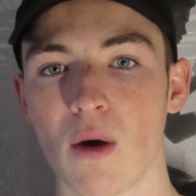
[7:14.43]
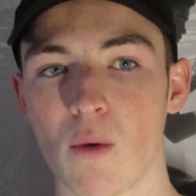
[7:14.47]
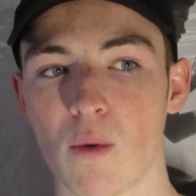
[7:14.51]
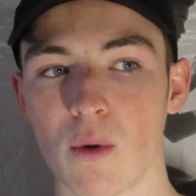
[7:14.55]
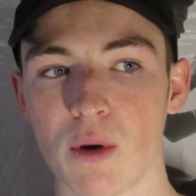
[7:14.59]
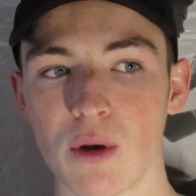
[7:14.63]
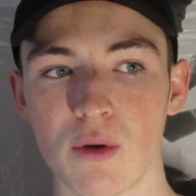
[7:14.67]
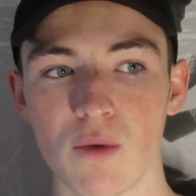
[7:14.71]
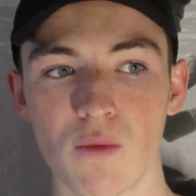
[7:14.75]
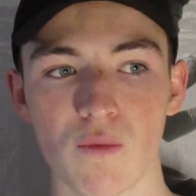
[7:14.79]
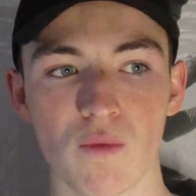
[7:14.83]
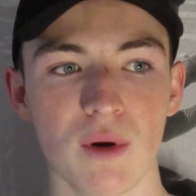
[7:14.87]

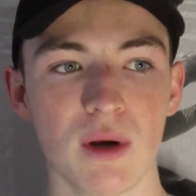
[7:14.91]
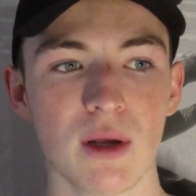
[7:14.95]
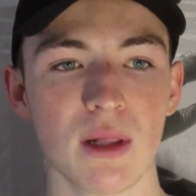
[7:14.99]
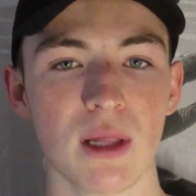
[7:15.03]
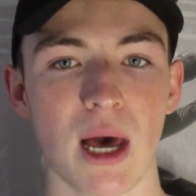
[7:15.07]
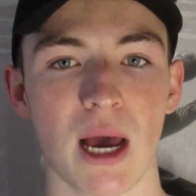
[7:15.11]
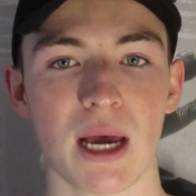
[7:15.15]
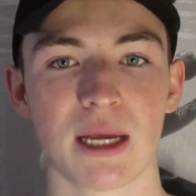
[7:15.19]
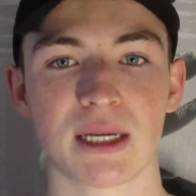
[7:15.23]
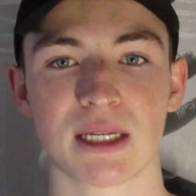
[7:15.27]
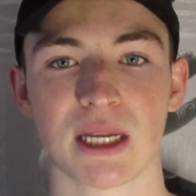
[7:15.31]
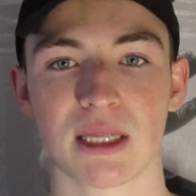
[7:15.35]
when you
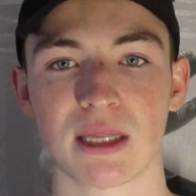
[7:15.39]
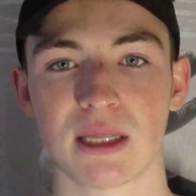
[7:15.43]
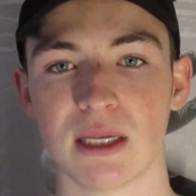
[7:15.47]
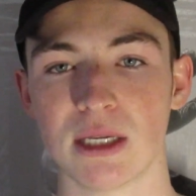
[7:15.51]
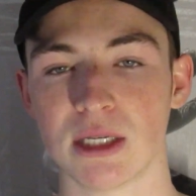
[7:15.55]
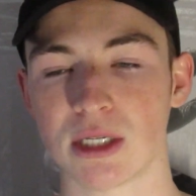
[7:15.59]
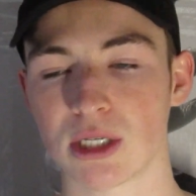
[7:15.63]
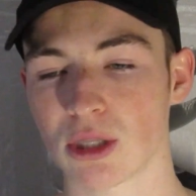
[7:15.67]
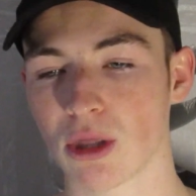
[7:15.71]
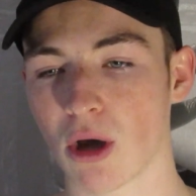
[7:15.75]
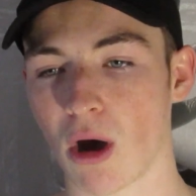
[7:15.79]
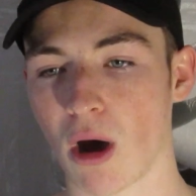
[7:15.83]
realize that
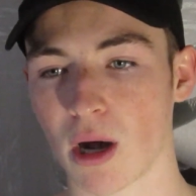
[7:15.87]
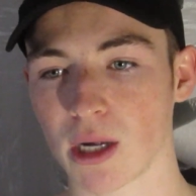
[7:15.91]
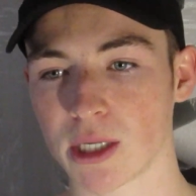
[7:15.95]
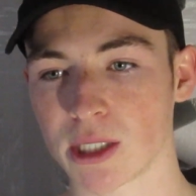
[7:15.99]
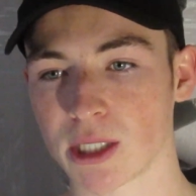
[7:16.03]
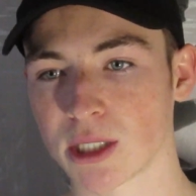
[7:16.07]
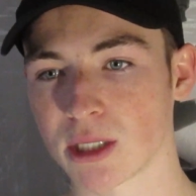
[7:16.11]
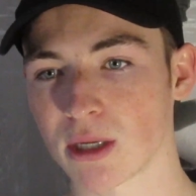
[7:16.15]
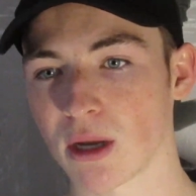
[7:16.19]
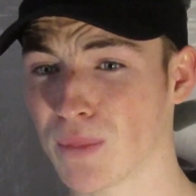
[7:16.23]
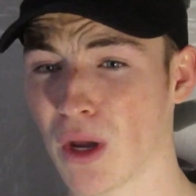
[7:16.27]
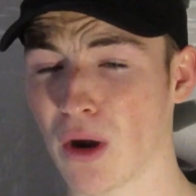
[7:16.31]
these
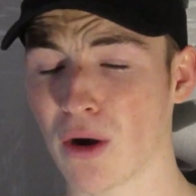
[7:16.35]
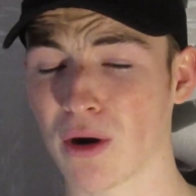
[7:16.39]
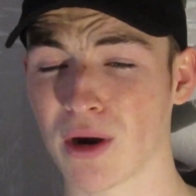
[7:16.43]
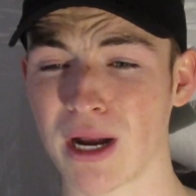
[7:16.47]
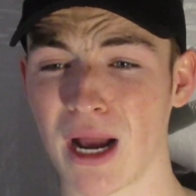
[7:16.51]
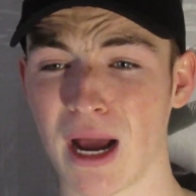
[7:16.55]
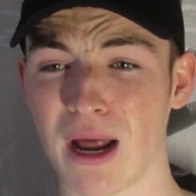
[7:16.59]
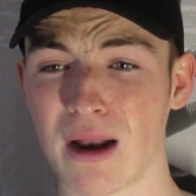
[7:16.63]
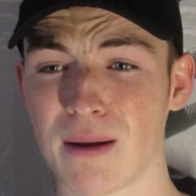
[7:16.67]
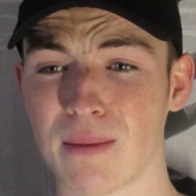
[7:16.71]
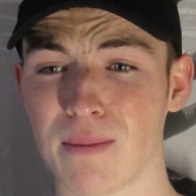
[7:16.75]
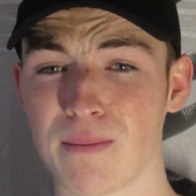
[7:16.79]
thoughts are
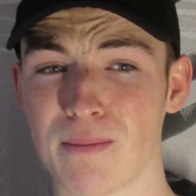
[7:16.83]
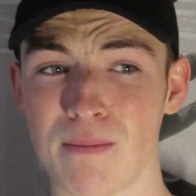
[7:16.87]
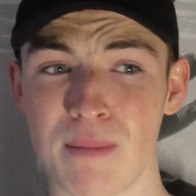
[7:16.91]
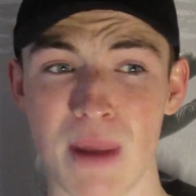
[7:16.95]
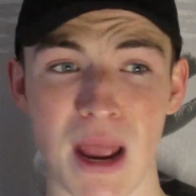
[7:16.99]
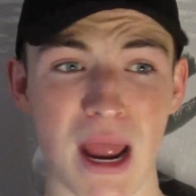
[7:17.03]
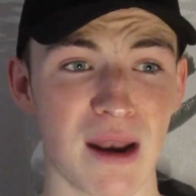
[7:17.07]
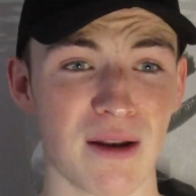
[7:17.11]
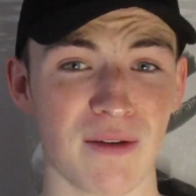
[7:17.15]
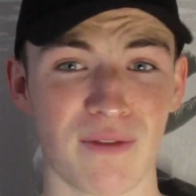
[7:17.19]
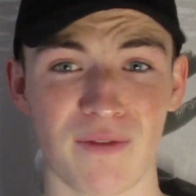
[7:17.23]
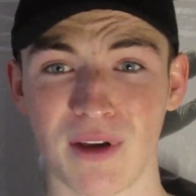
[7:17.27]
kind of
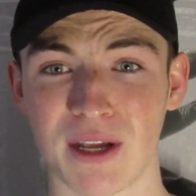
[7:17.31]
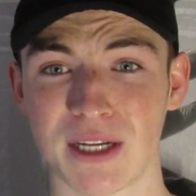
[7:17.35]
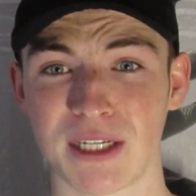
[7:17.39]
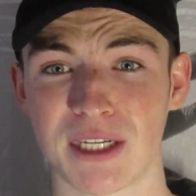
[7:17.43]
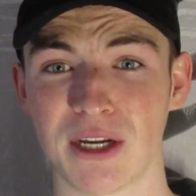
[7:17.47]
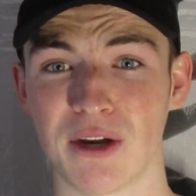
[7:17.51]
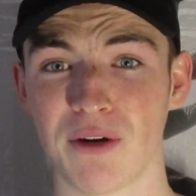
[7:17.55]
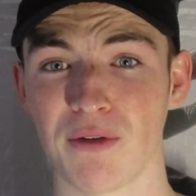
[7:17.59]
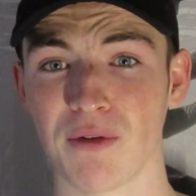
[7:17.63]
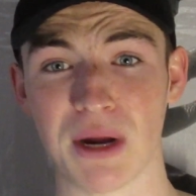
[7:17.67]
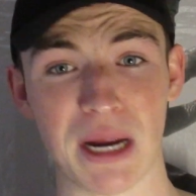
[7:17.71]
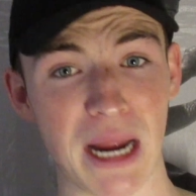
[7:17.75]

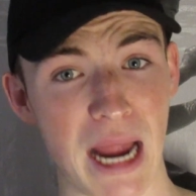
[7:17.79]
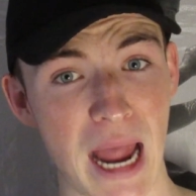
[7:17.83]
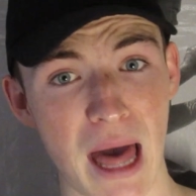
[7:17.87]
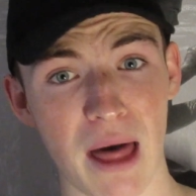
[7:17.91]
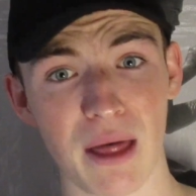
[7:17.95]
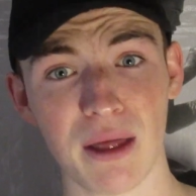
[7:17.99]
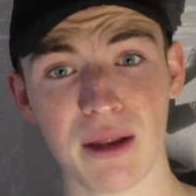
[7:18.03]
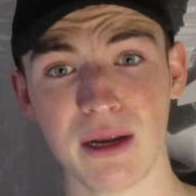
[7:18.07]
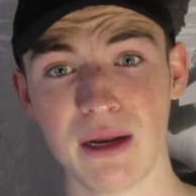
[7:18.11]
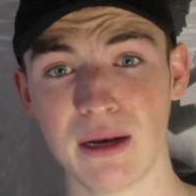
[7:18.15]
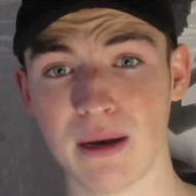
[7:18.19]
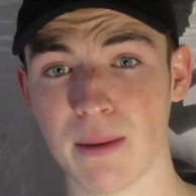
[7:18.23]
manifesting your
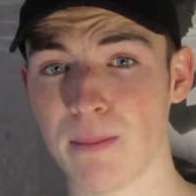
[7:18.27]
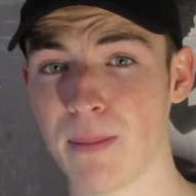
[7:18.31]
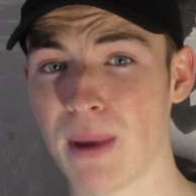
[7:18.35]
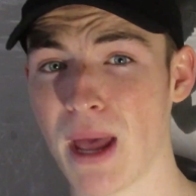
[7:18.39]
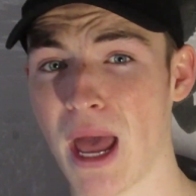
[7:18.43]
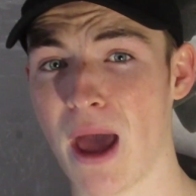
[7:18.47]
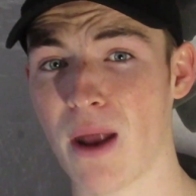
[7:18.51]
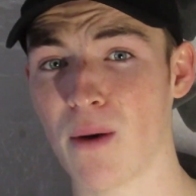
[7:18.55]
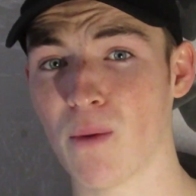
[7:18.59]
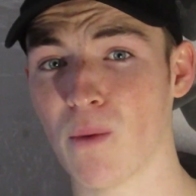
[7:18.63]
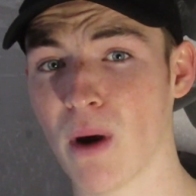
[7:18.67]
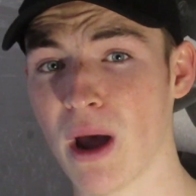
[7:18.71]
reality in a
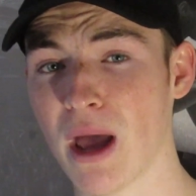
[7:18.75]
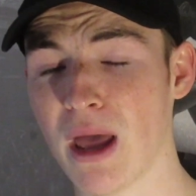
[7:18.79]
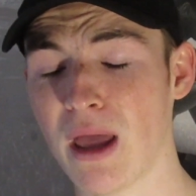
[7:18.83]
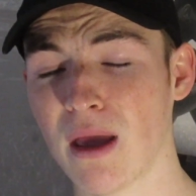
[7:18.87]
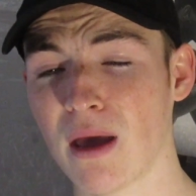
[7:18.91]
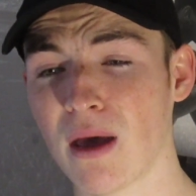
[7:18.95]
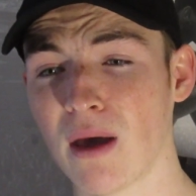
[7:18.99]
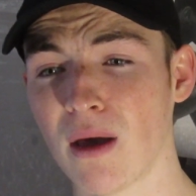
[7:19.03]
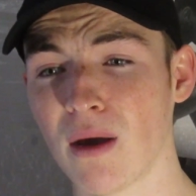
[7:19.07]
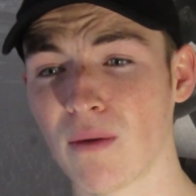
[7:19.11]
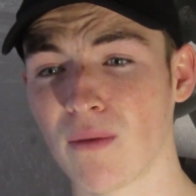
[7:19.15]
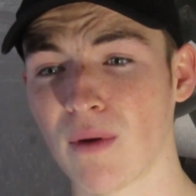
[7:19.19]
bad
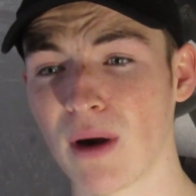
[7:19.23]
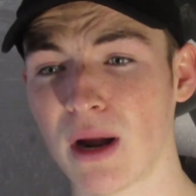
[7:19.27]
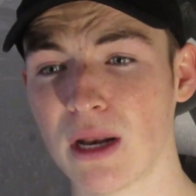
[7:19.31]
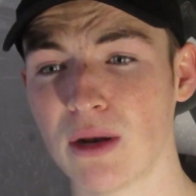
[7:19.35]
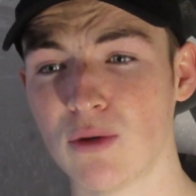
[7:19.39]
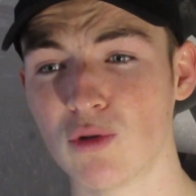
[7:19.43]
way, right?